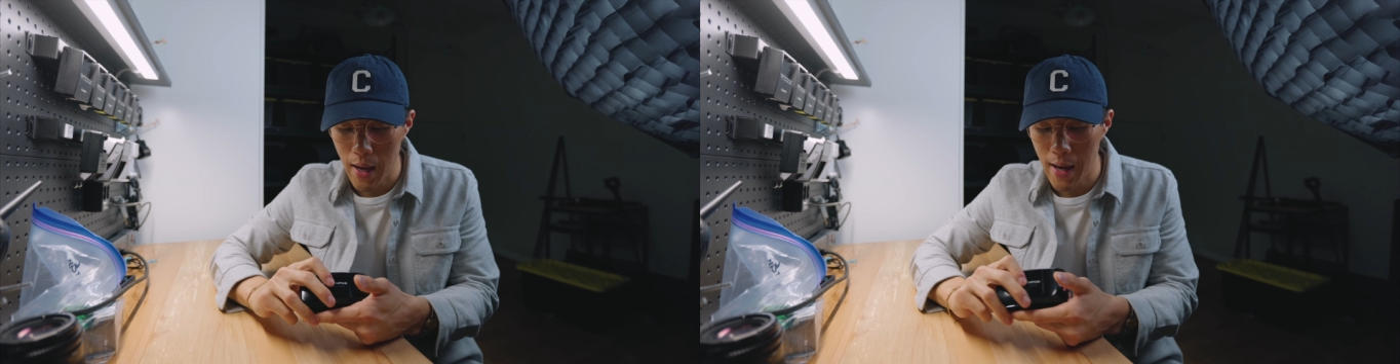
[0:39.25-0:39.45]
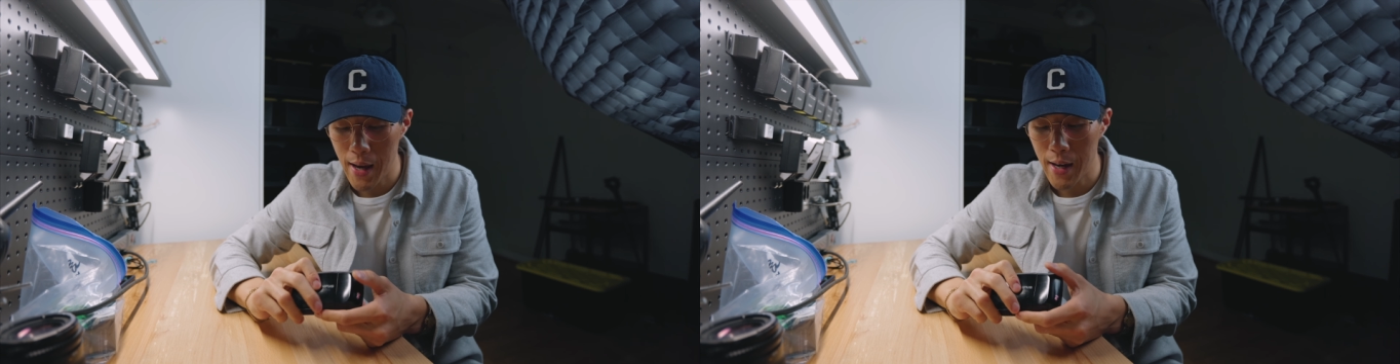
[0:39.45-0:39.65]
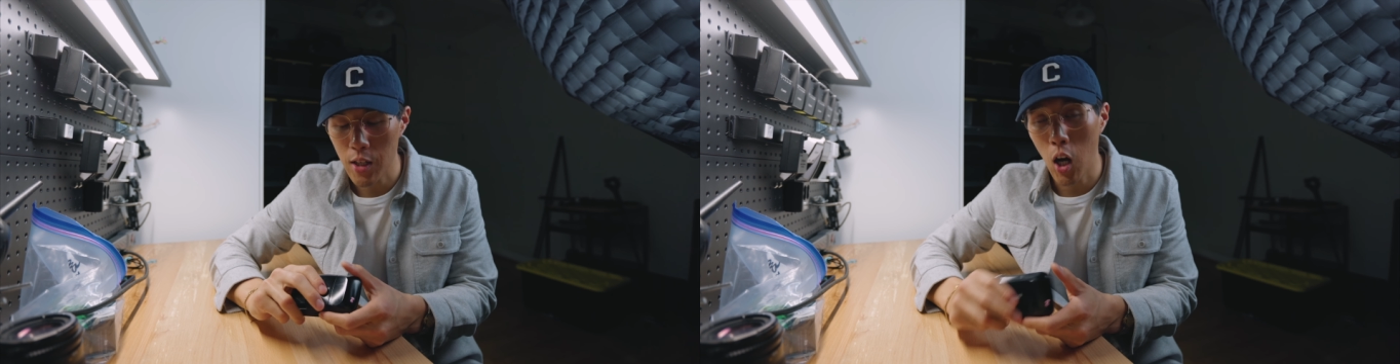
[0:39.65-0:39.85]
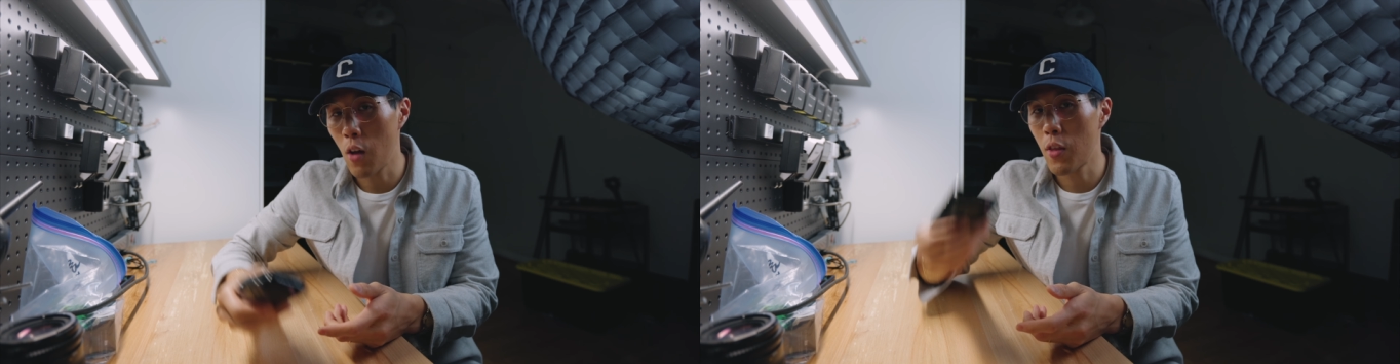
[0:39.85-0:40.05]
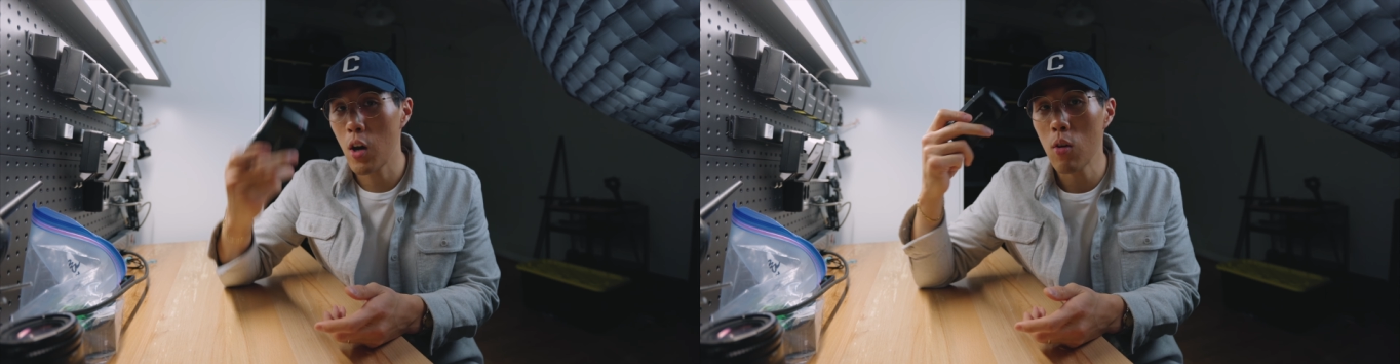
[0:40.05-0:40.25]
and
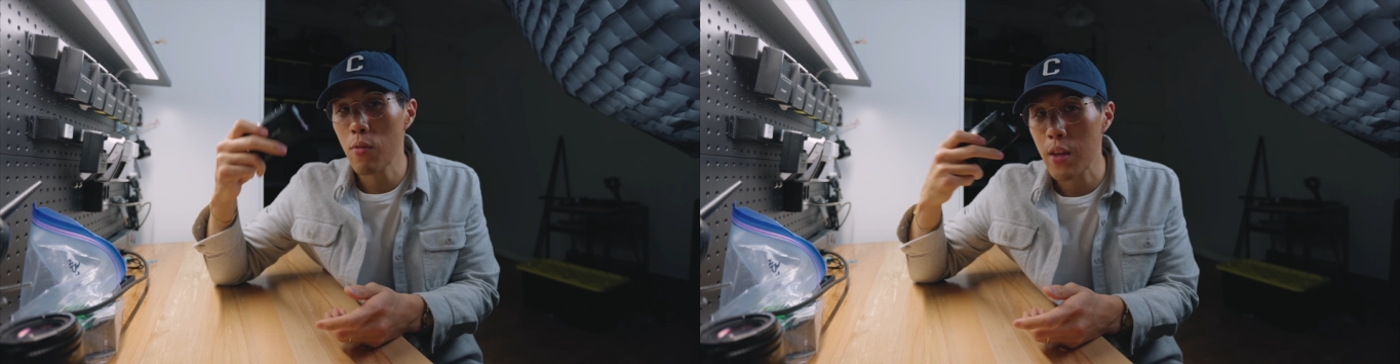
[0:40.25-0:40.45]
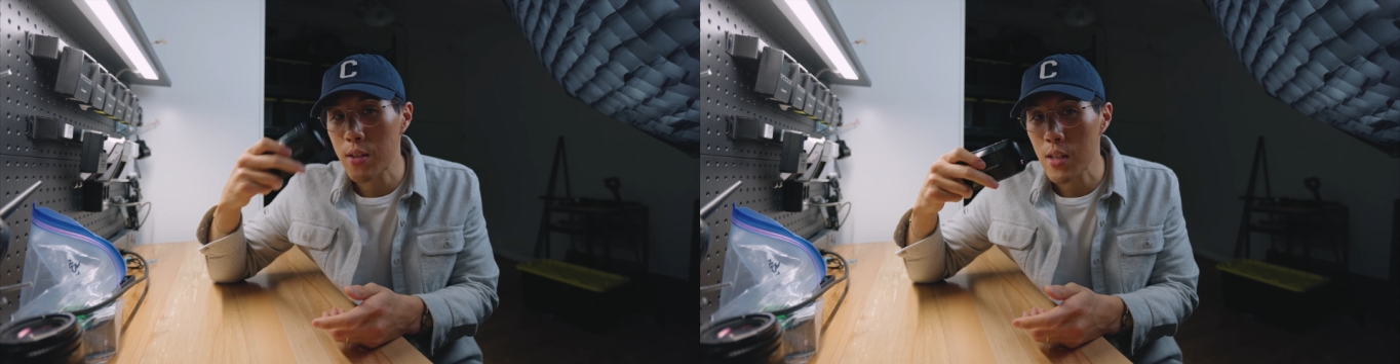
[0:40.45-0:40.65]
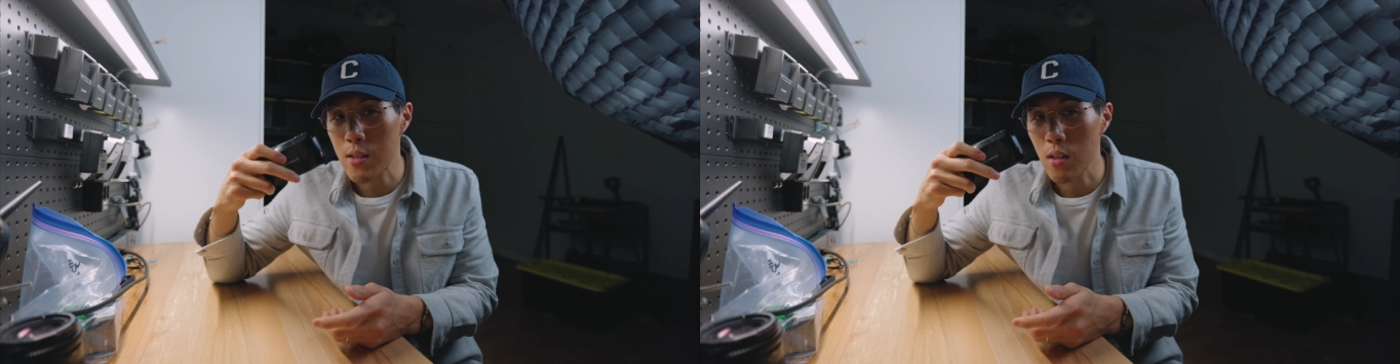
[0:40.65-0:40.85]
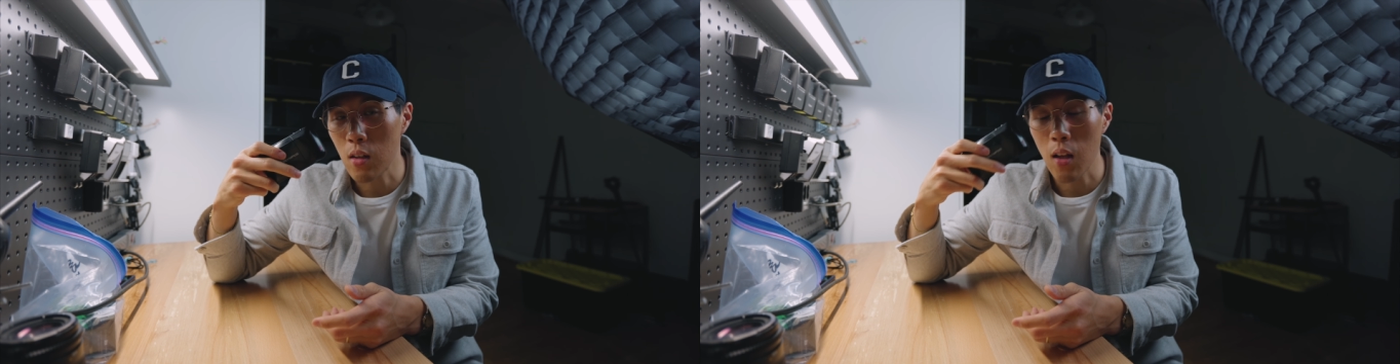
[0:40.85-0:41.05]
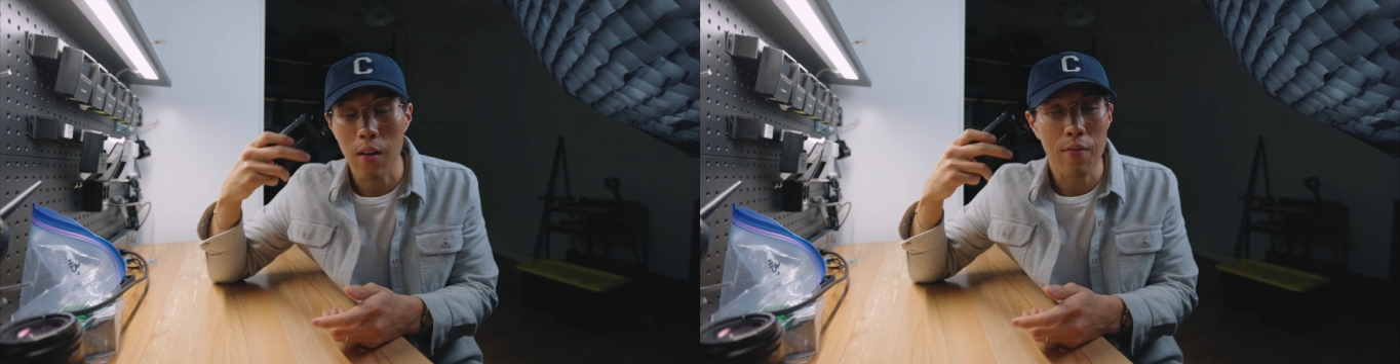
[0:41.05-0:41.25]
although this is
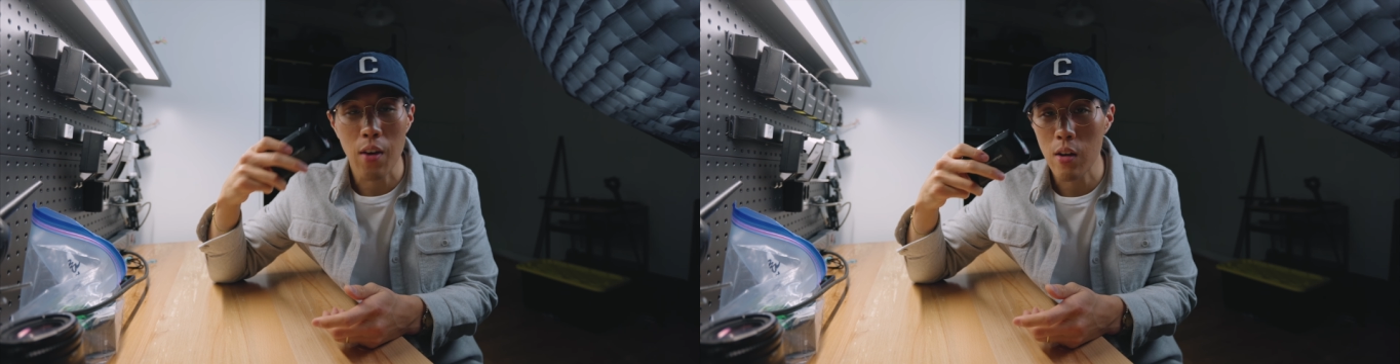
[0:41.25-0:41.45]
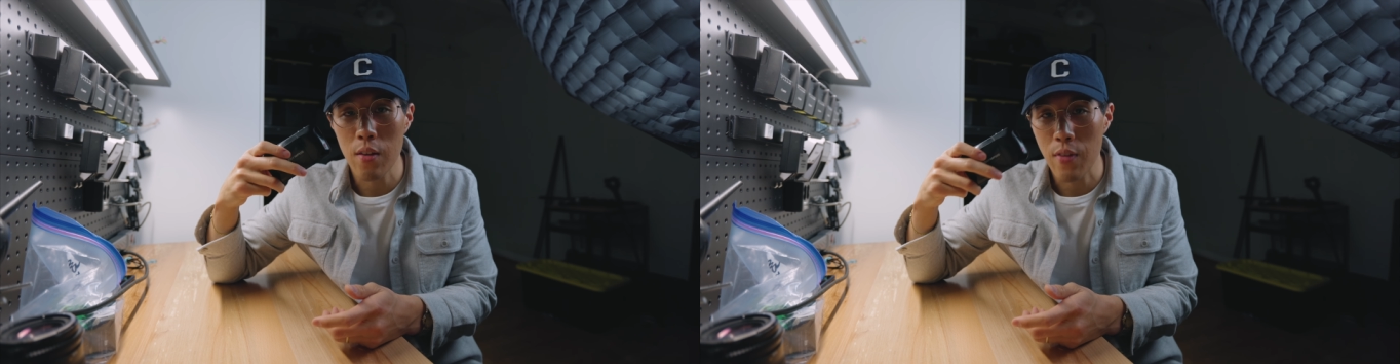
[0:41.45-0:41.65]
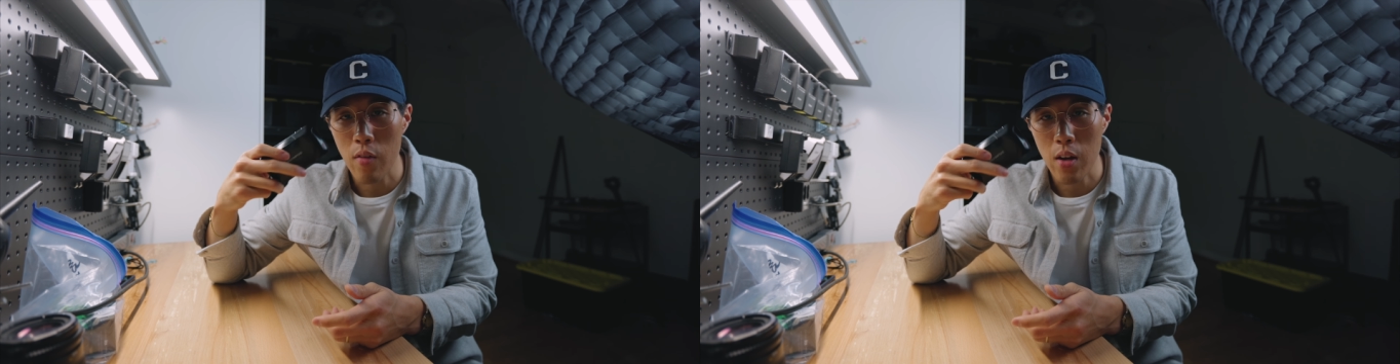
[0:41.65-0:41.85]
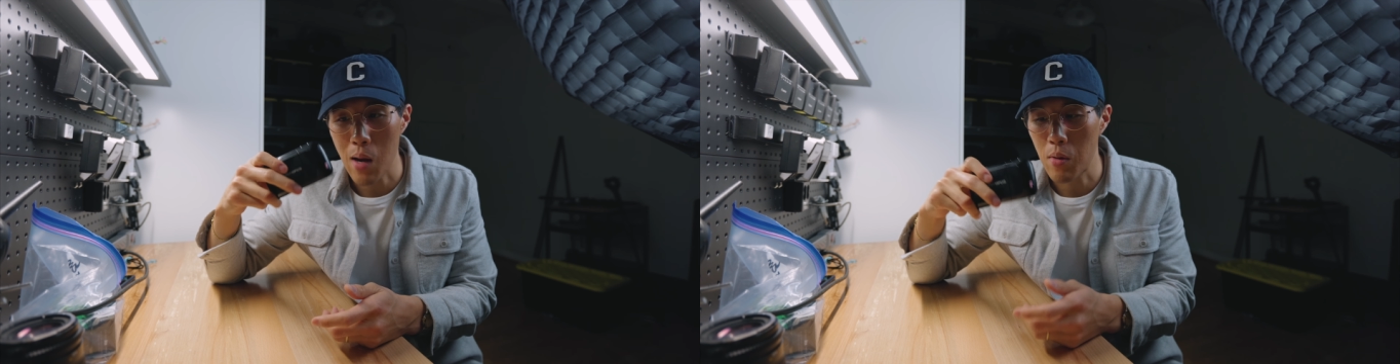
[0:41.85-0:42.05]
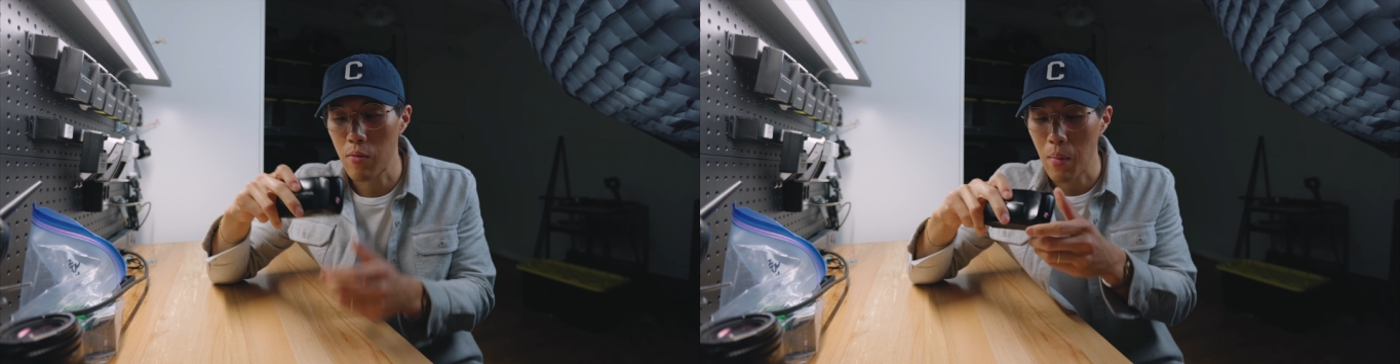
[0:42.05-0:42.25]
still a very favorite
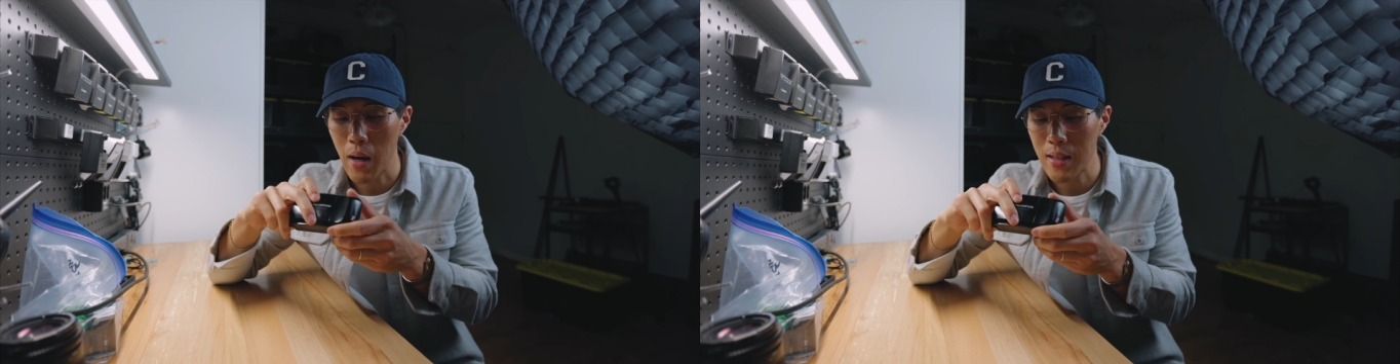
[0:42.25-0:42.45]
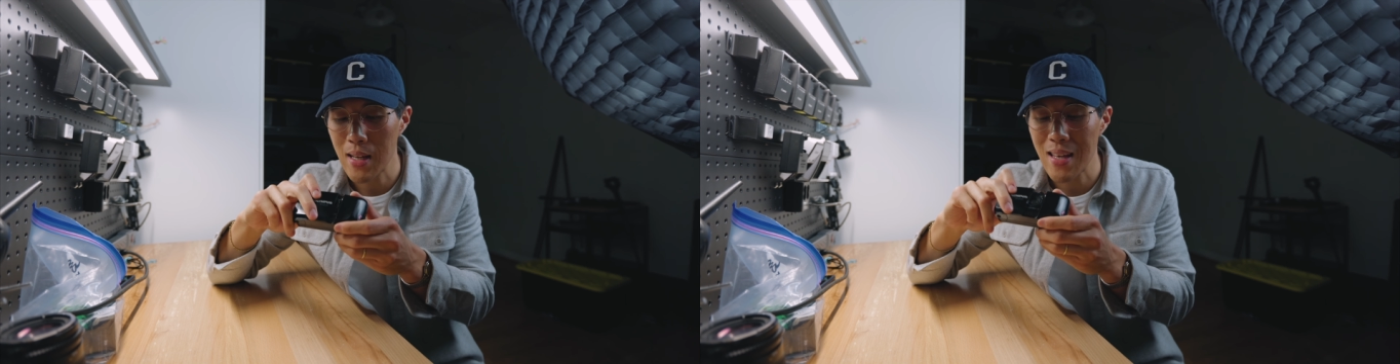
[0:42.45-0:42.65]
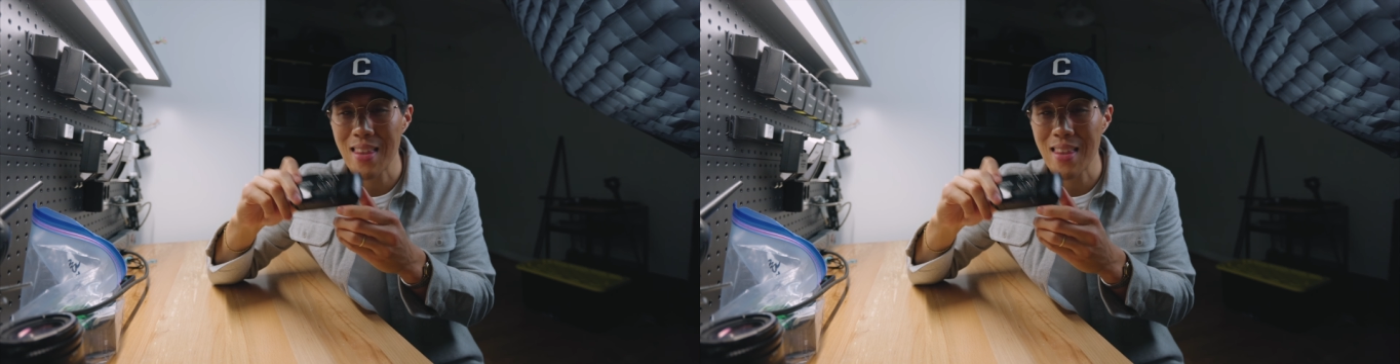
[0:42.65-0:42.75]
camera of mine,